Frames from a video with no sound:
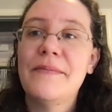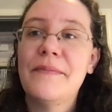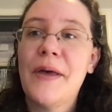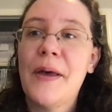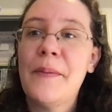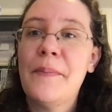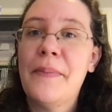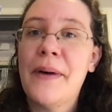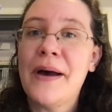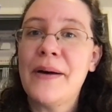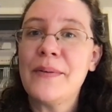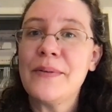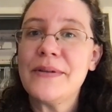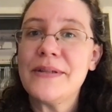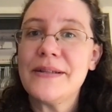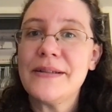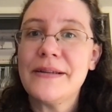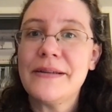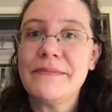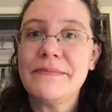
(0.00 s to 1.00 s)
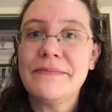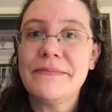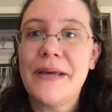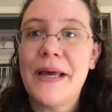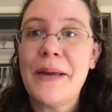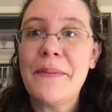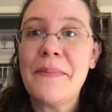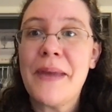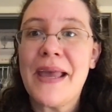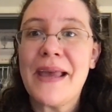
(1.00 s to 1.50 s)
about
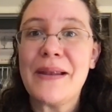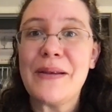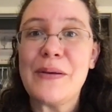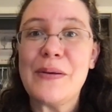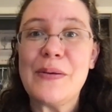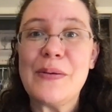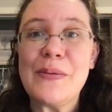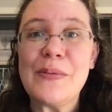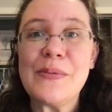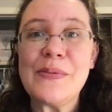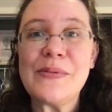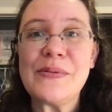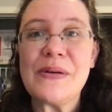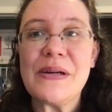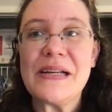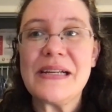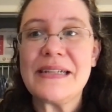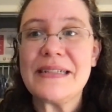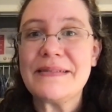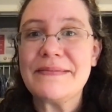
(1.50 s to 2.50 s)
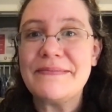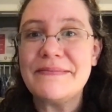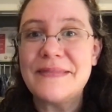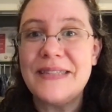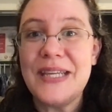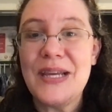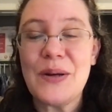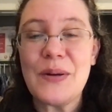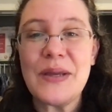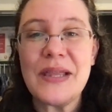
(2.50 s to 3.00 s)
a man who,
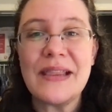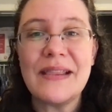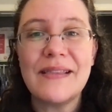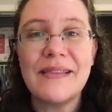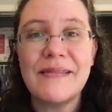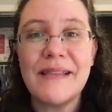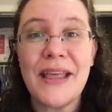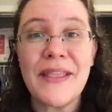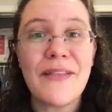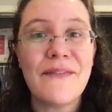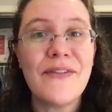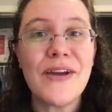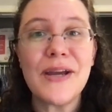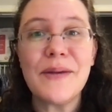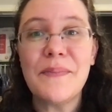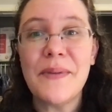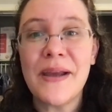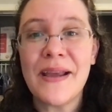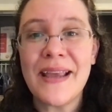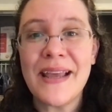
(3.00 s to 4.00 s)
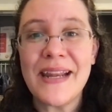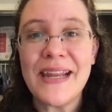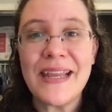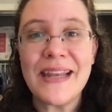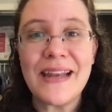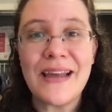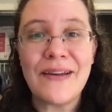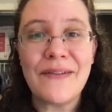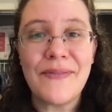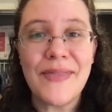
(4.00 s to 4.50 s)
during at the very
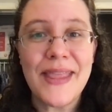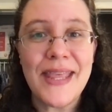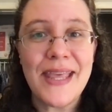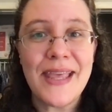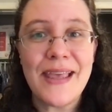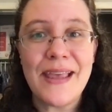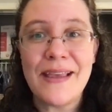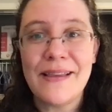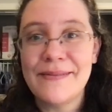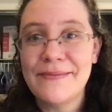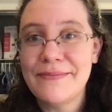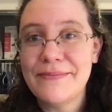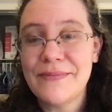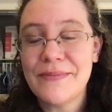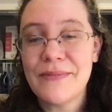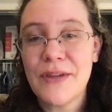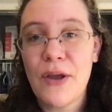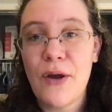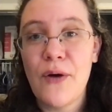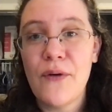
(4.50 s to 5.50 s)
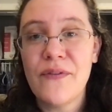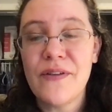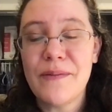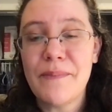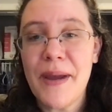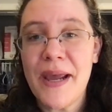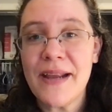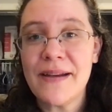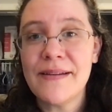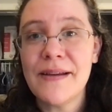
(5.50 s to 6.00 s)
beginning of the COVID
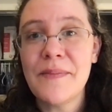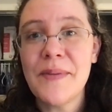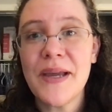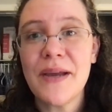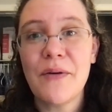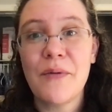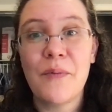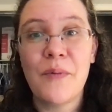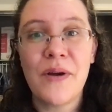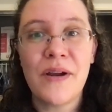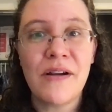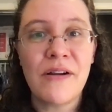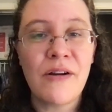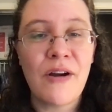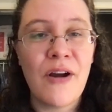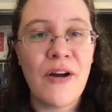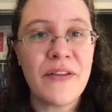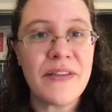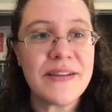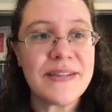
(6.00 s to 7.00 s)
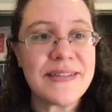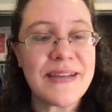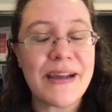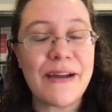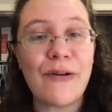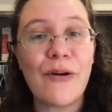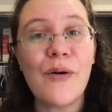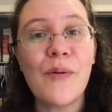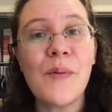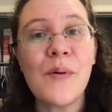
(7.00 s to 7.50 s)
pandemic, where all the
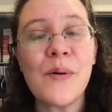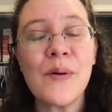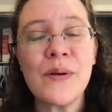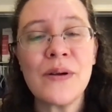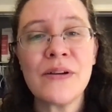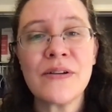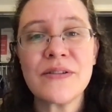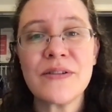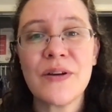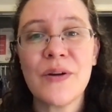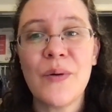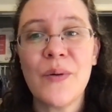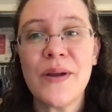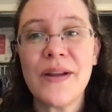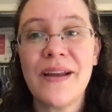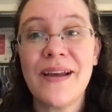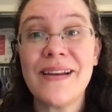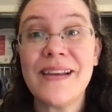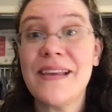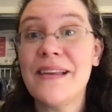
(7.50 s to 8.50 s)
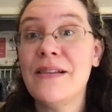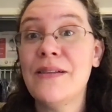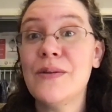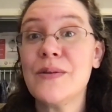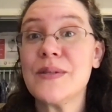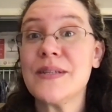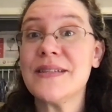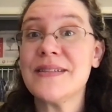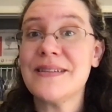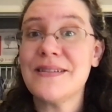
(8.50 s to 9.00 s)
stay-at-home orders are going on, he
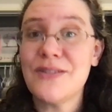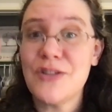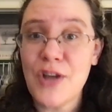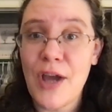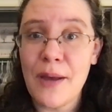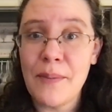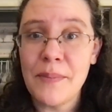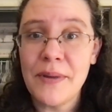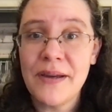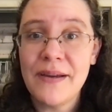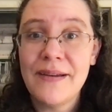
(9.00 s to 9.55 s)
loses his job